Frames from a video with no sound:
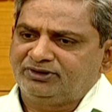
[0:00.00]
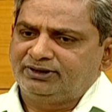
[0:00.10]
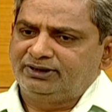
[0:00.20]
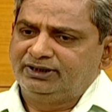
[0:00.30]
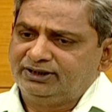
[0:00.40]

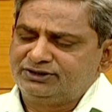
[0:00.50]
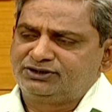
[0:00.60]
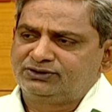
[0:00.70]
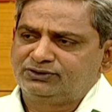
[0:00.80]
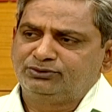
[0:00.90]

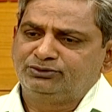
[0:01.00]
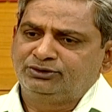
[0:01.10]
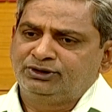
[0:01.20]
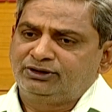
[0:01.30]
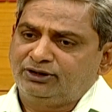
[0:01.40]
urge to
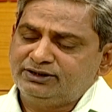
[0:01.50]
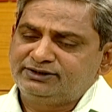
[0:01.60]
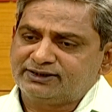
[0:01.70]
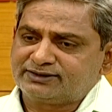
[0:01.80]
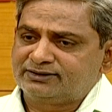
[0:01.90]
not
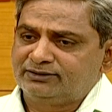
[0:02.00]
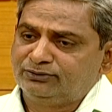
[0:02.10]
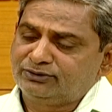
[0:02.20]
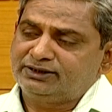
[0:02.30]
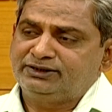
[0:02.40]
just look at